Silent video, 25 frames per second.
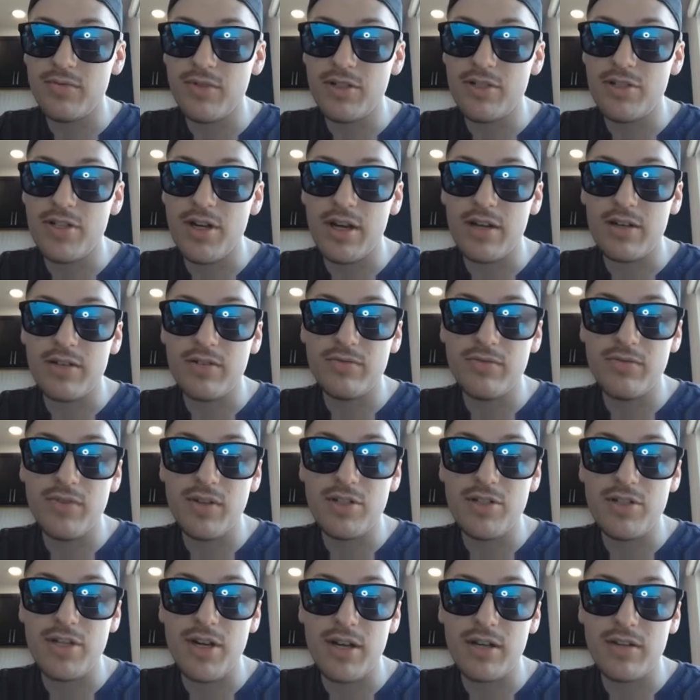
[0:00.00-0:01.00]
reject,
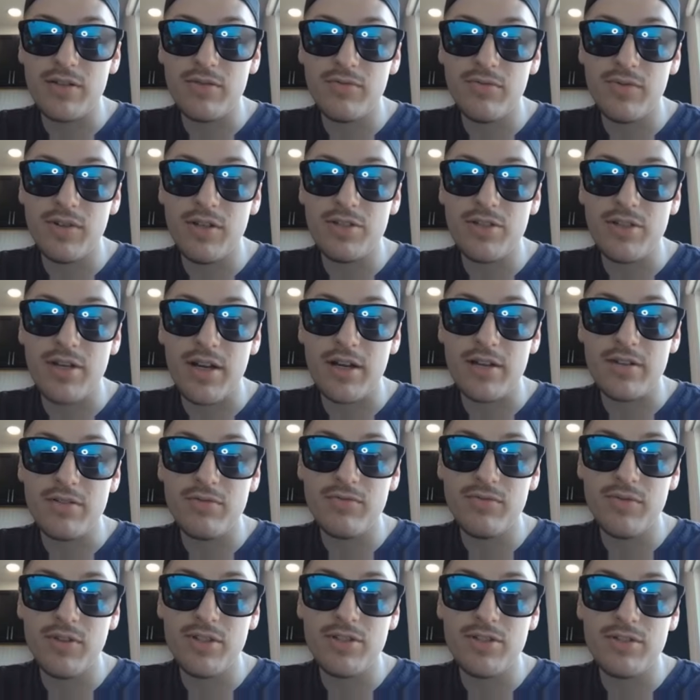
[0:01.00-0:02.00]
reject, reject,
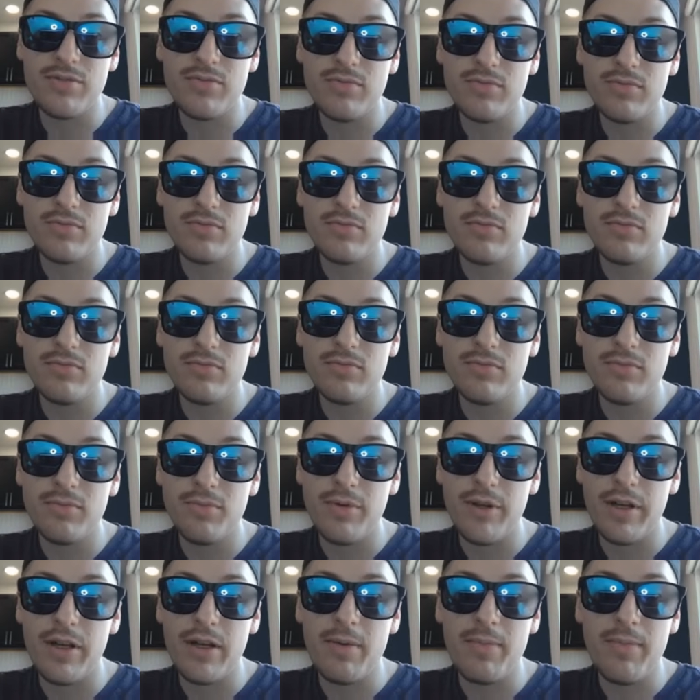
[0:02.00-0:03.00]

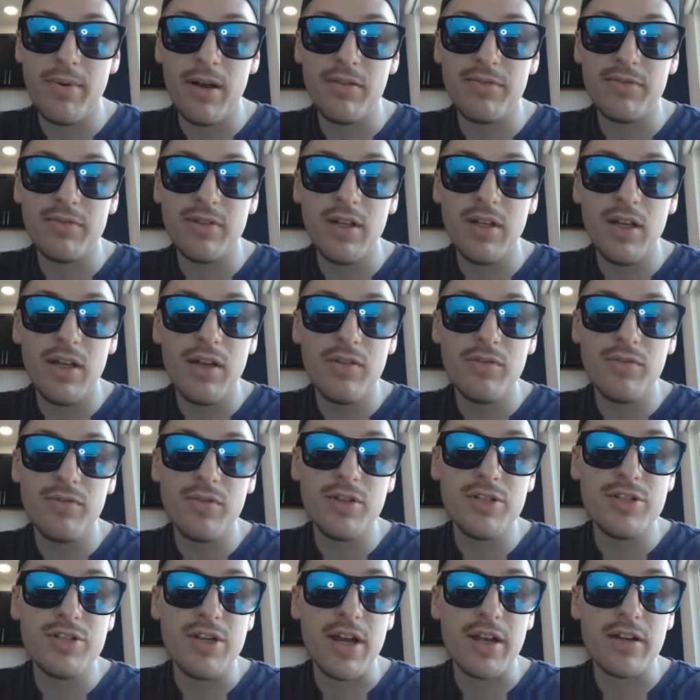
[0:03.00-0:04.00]
break above,
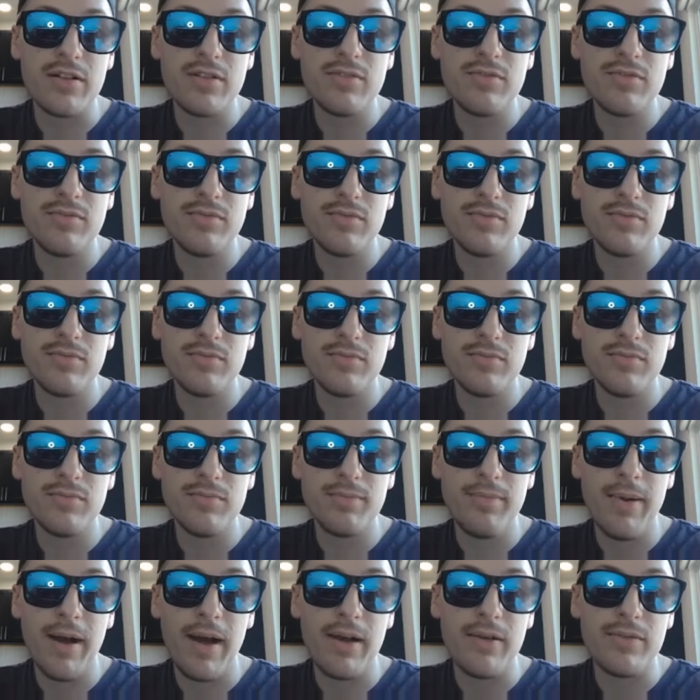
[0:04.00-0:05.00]
reject,
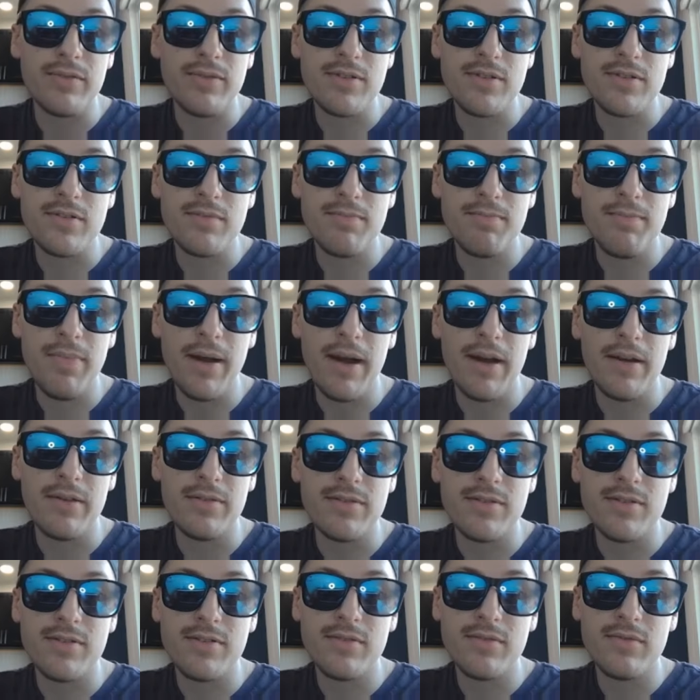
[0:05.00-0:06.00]
bounce,
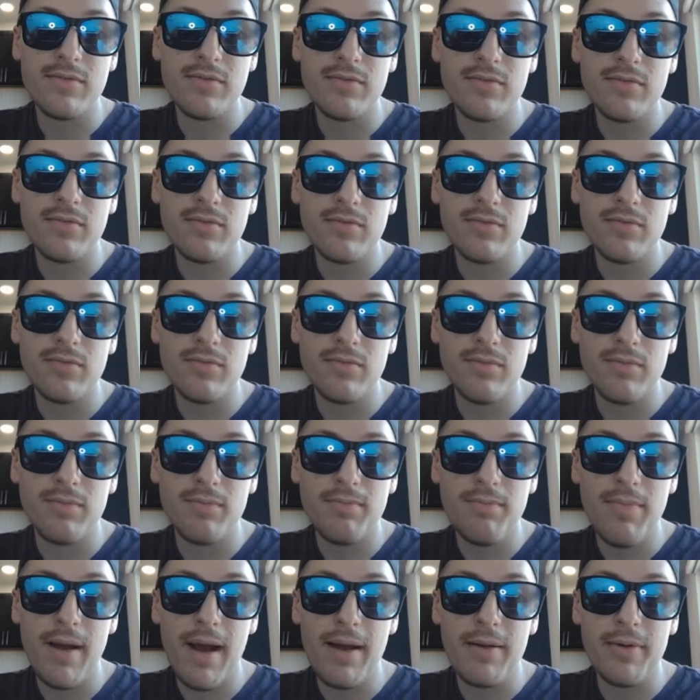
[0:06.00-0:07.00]
bounce,
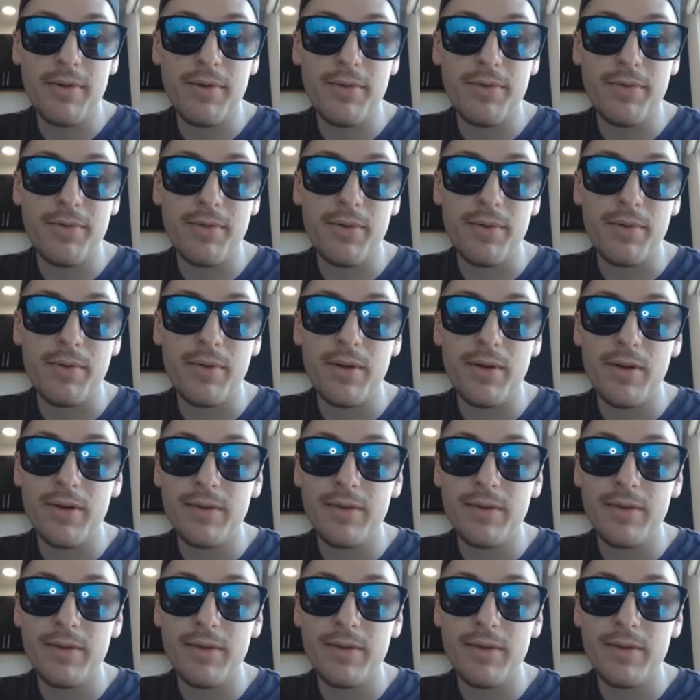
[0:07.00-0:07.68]
power through.